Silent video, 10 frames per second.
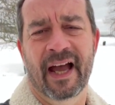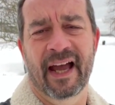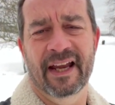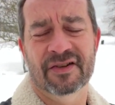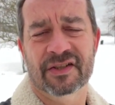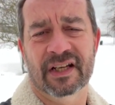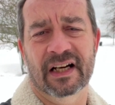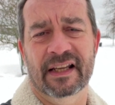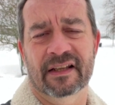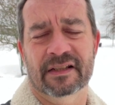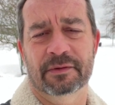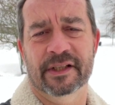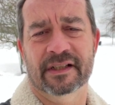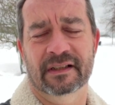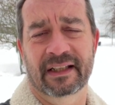Interestingly, this
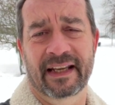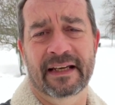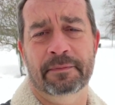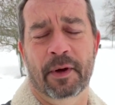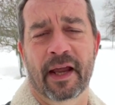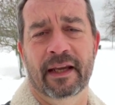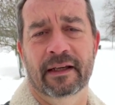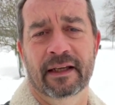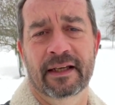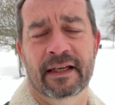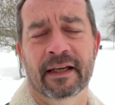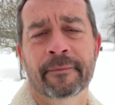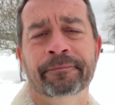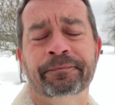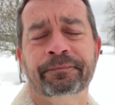was led by India,
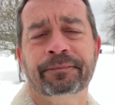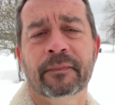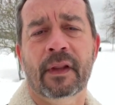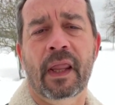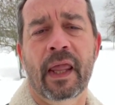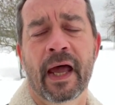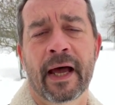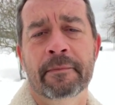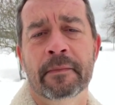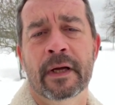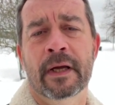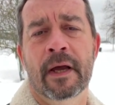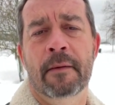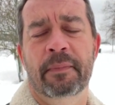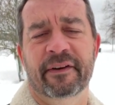
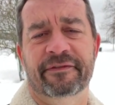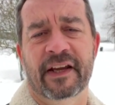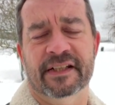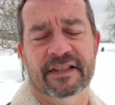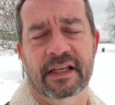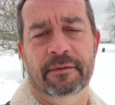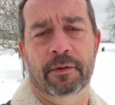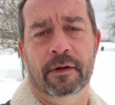but faced the